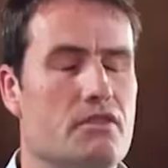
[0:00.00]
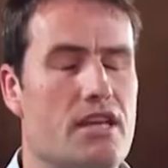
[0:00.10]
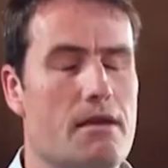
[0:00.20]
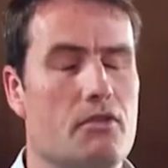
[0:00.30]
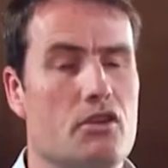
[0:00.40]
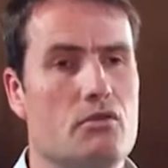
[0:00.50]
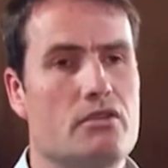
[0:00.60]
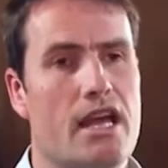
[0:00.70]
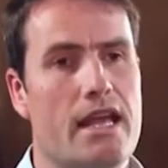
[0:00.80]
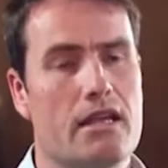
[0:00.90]
step that you
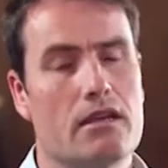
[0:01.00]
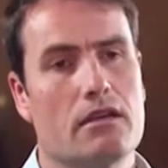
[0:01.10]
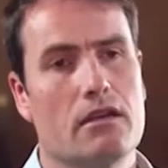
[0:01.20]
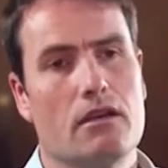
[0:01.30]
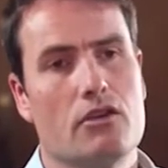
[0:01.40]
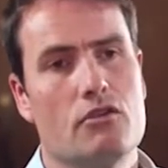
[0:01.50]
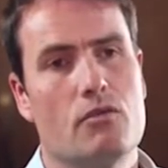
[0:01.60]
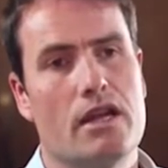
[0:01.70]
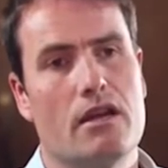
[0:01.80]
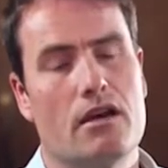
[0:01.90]
take, you
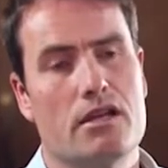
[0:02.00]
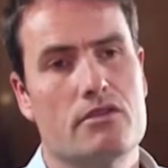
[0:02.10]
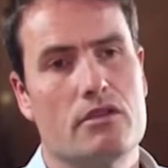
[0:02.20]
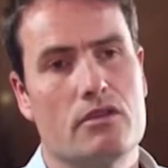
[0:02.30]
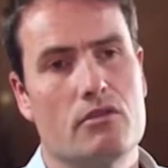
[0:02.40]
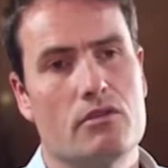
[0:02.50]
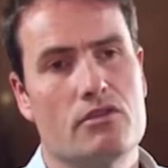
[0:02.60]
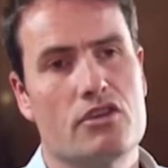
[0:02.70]
realise that you're